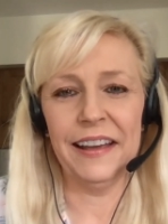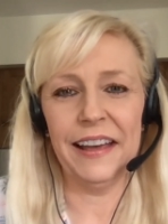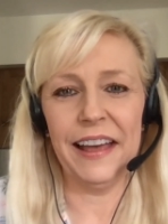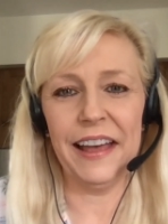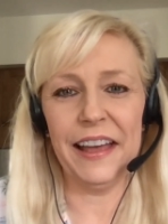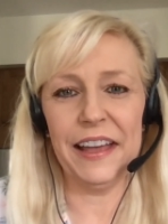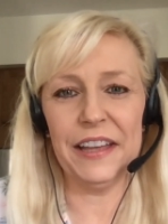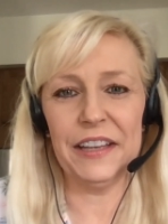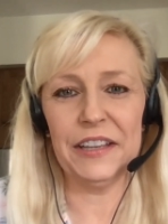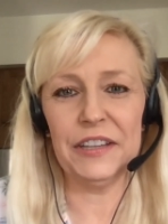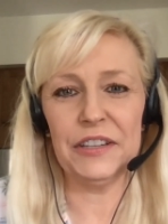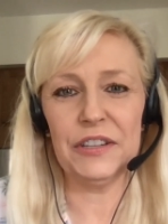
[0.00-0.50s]

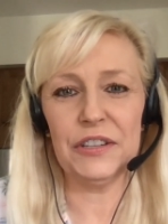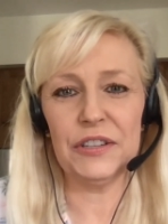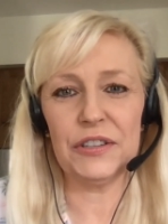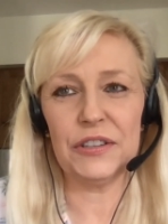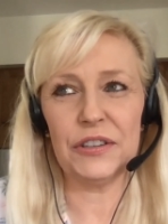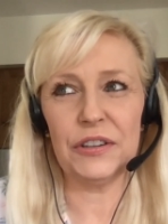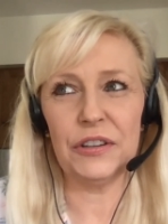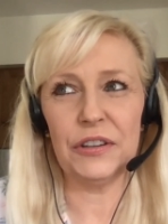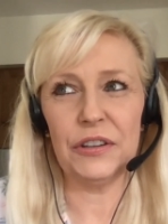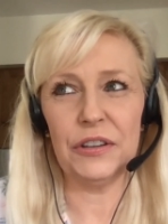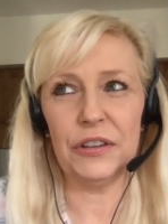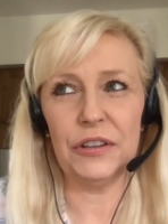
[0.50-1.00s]
And
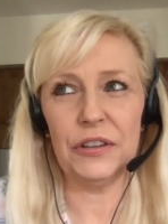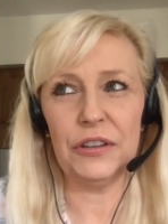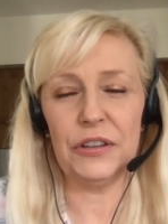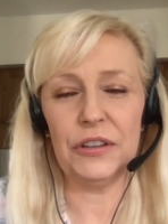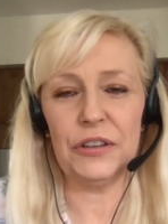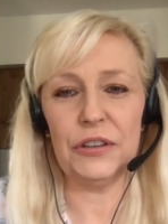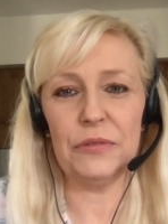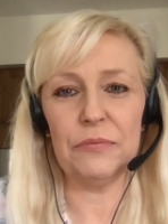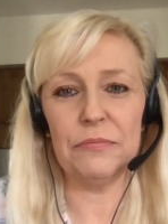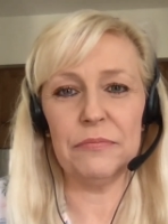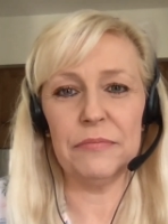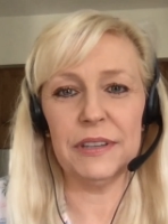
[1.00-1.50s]

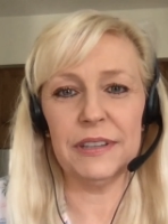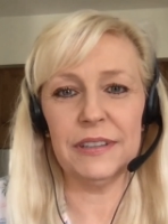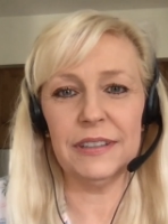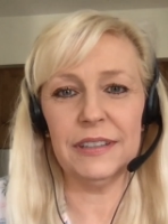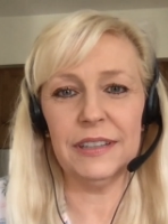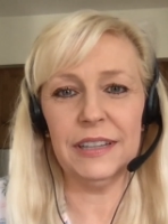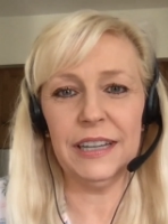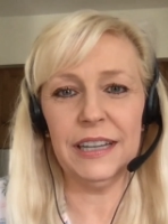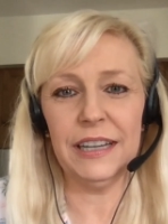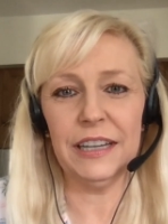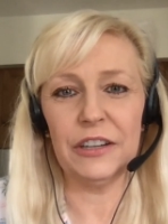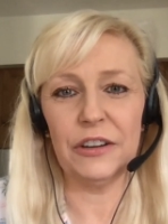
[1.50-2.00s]
humility
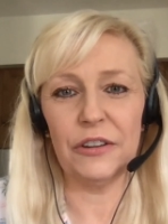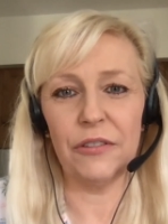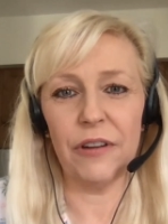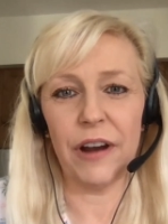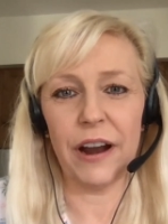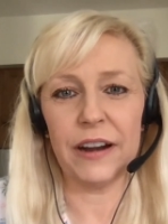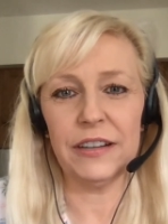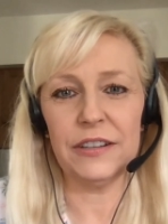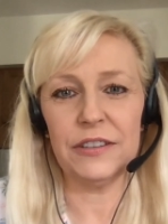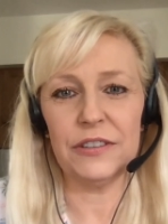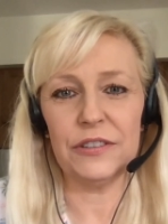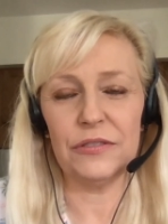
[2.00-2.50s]
and
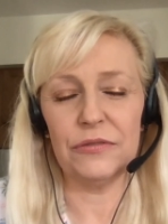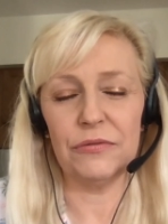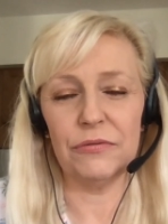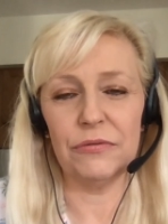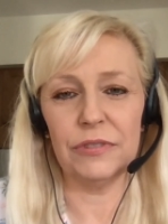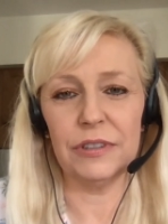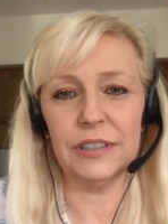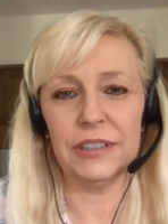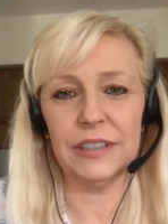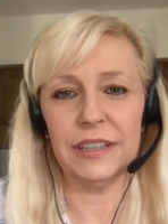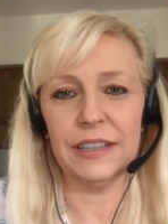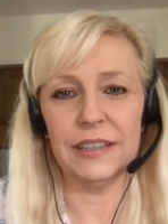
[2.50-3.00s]
gratitude
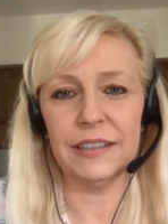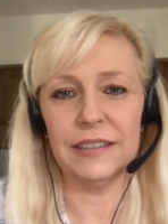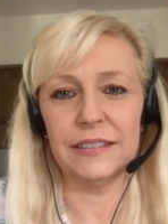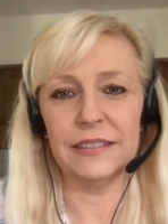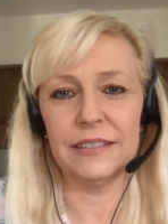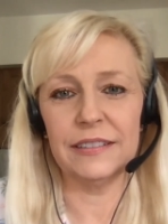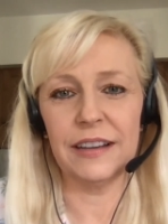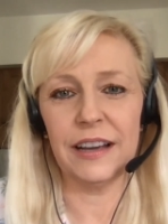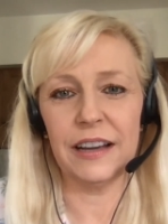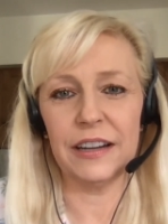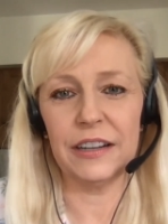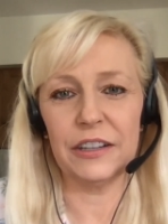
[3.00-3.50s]
really
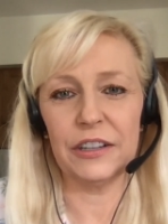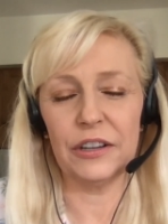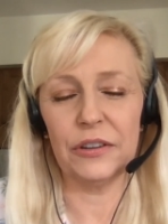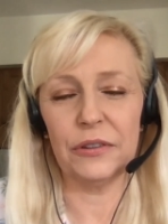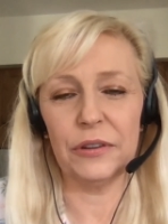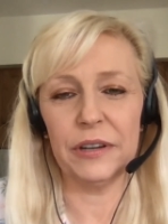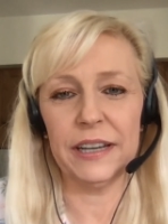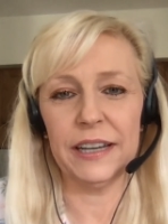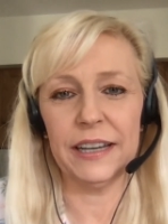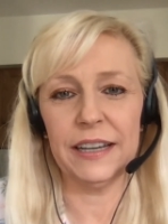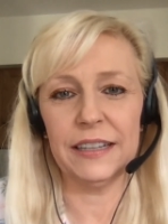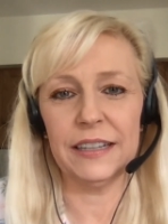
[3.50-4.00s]
kind of go
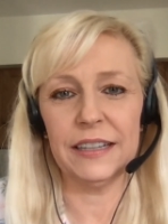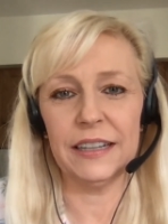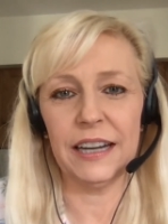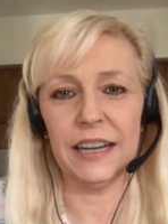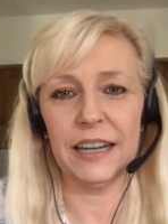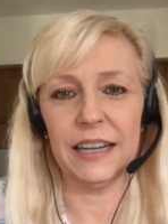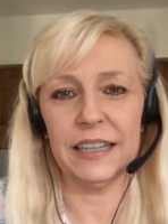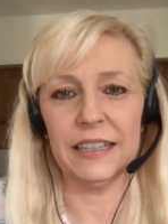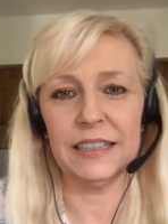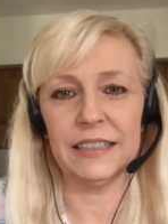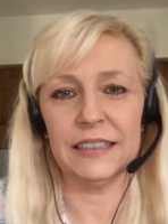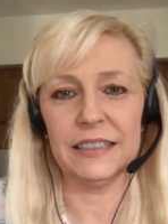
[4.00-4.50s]
hand in
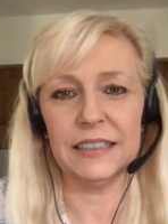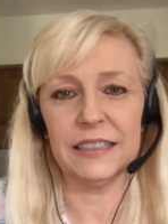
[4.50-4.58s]
hand.